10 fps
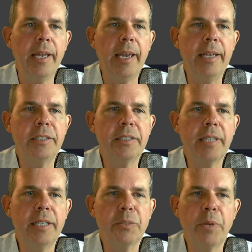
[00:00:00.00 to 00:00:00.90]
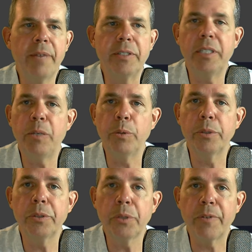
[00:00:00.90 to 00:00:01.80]
and it says we have a SQL
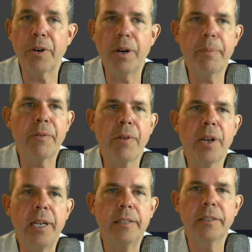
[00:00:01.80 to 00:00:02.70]
Server up and running.